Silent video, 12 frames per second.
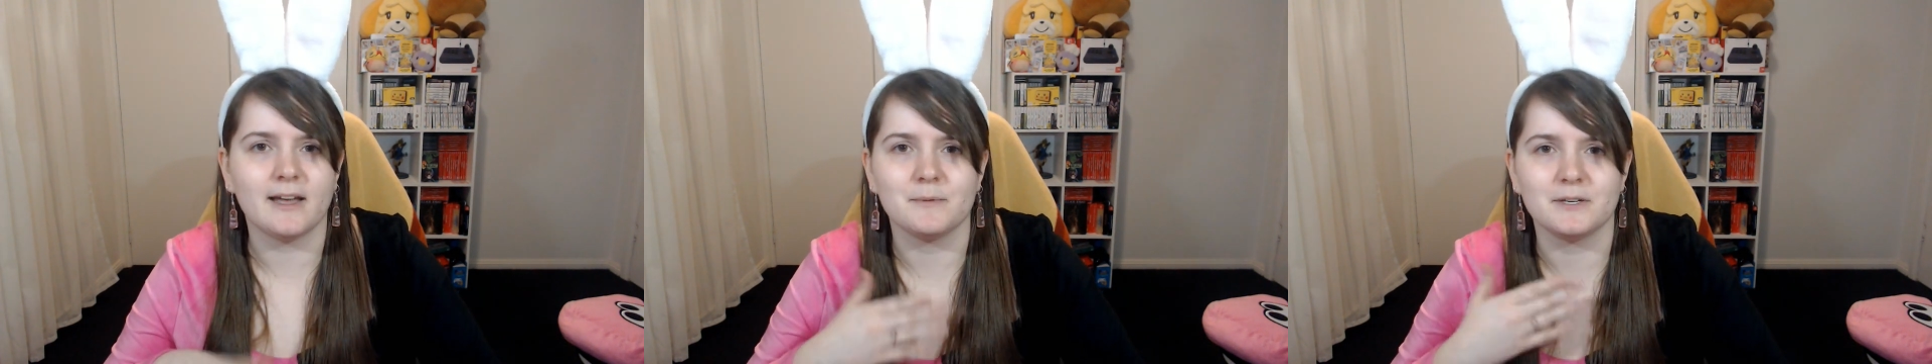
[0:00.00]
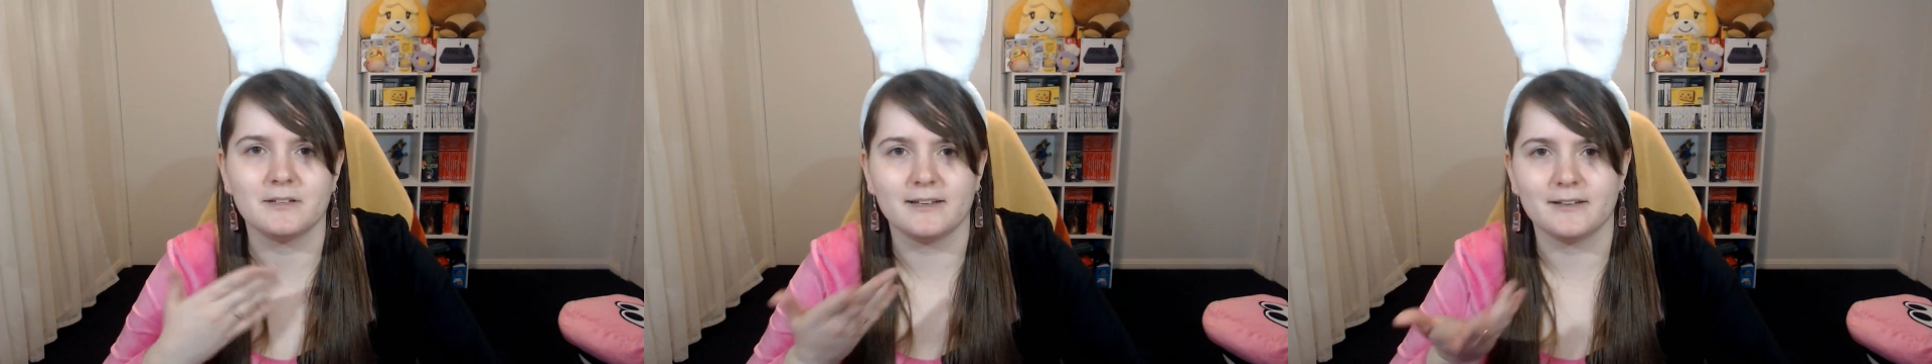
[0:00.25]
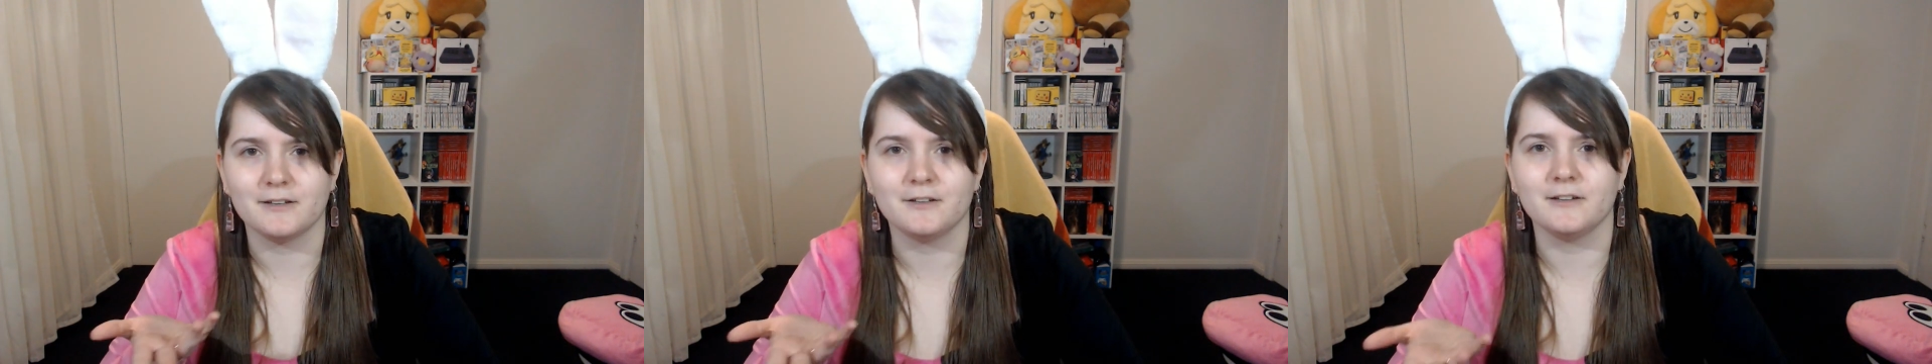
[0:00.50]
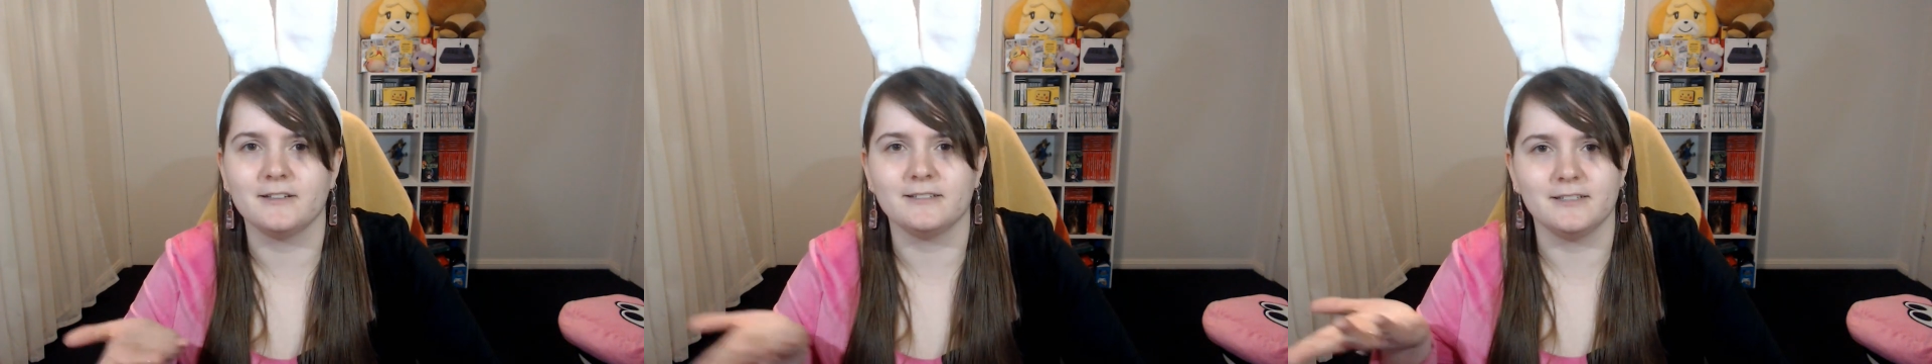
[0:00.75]
but
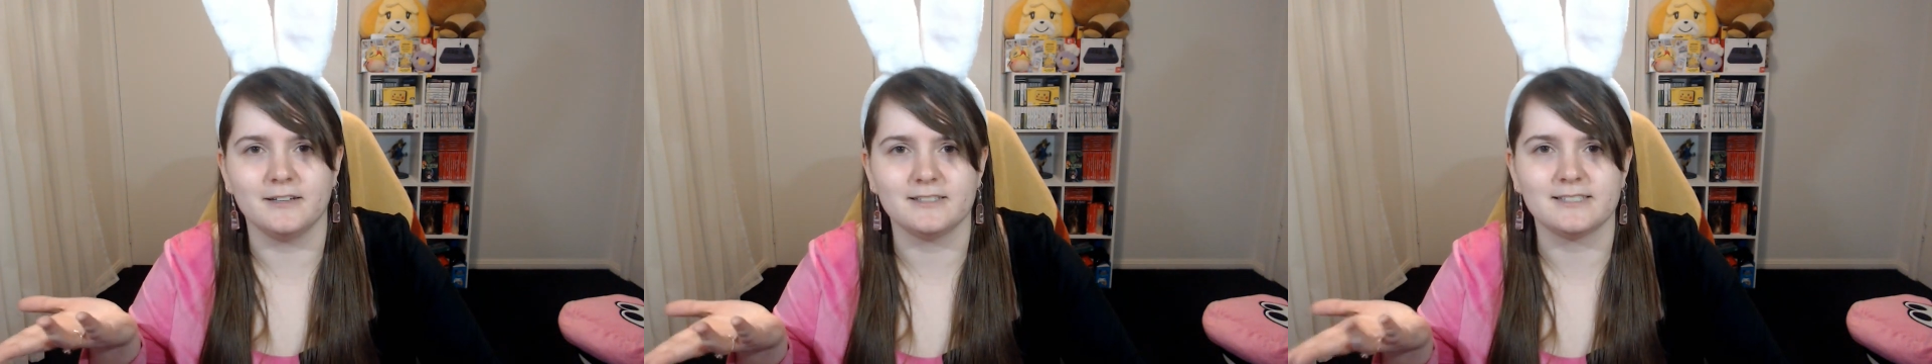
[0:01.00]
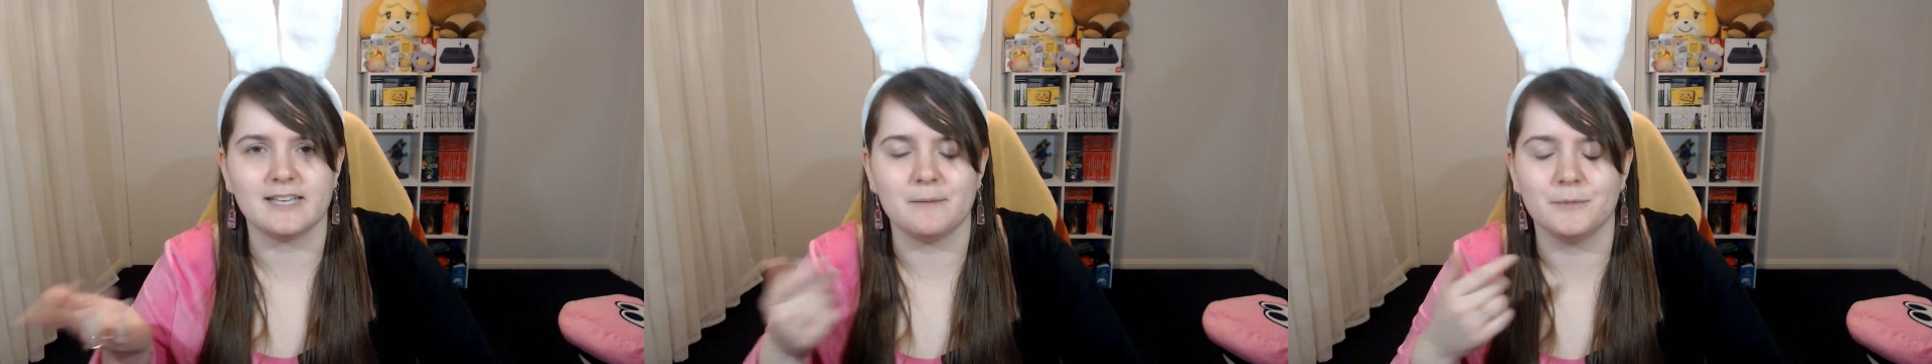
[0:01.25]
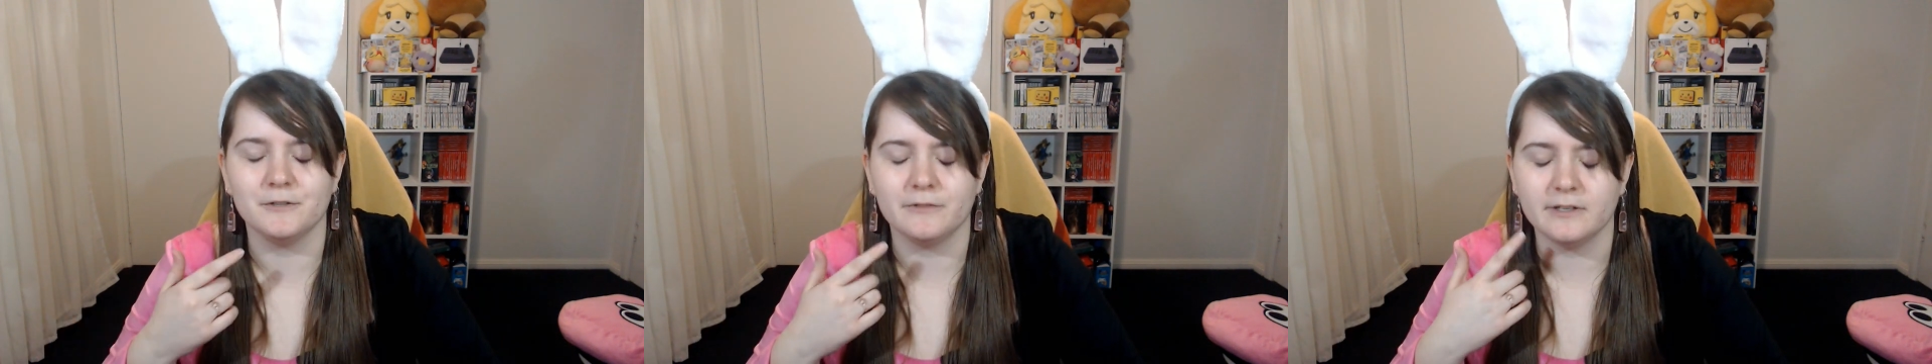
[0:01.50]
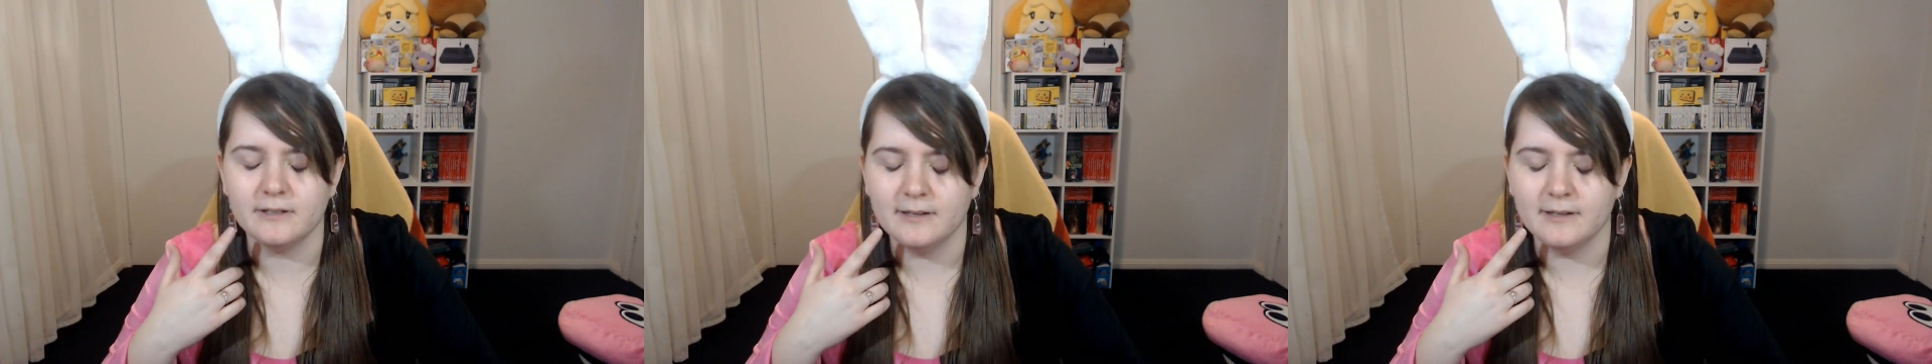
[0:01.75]
it's game over.